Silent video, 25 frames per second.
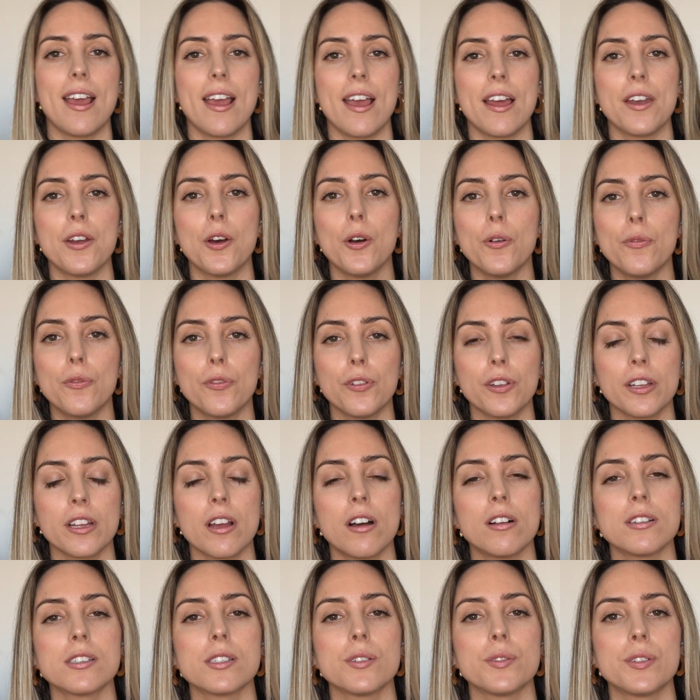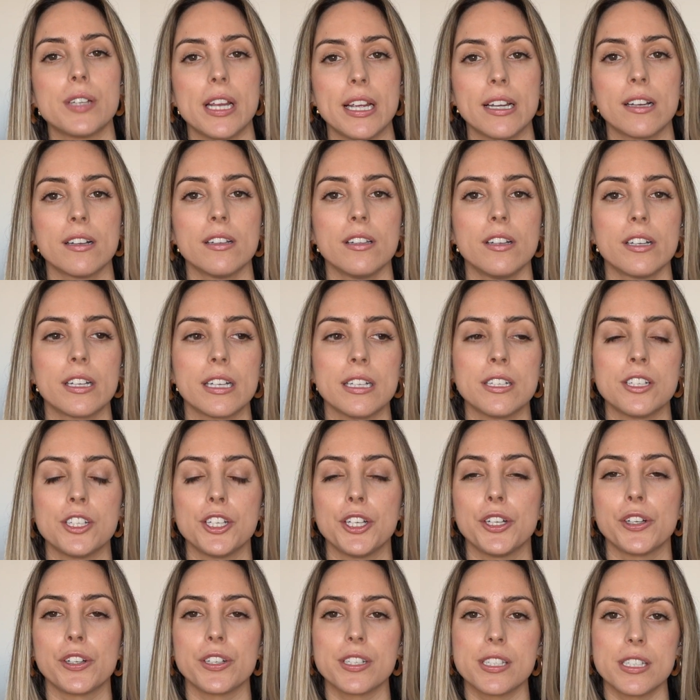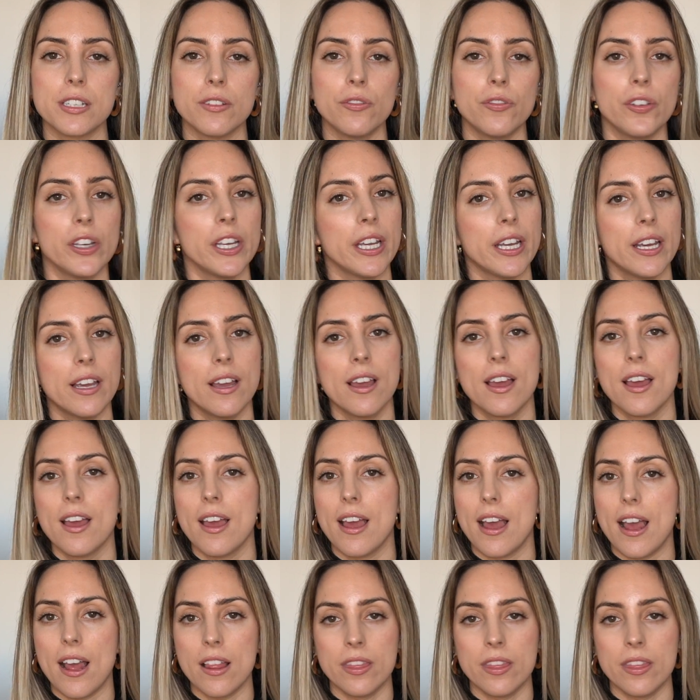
and hopefully also take a look into your CV